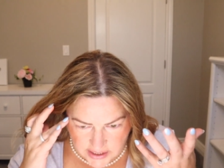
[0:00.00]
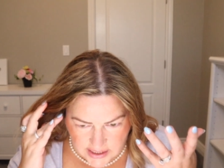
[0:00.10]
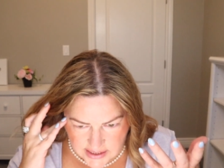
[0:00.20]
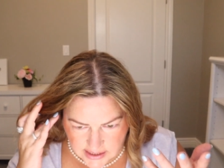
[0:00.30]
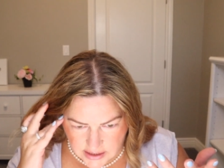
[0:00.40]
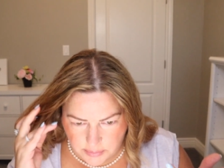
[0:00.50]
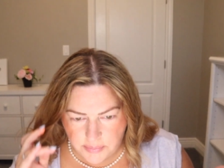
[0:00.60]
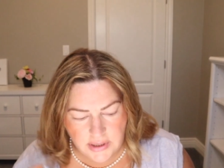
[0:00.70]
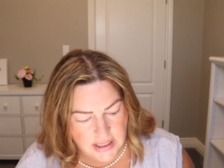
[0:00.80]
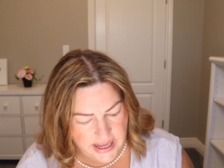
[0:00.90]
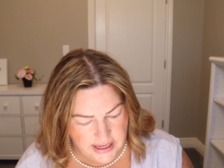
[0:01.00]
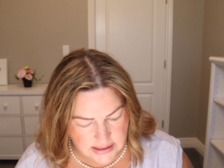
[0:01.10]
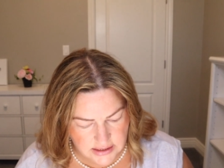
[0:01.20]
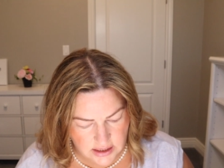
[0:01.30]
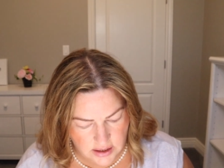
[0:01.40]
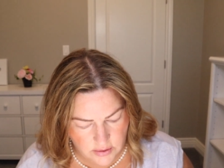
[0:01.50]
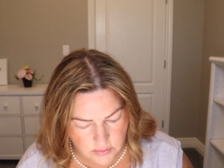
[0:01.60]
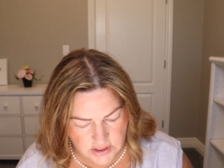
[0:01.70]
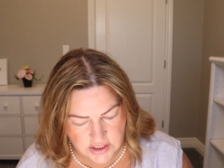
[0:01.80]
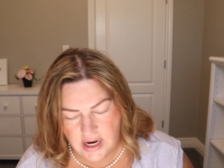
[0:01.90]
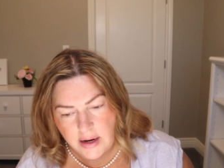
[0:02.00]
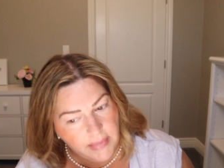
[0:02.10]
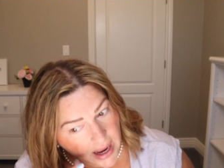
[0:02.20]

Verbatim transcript: easy to blend, which I'm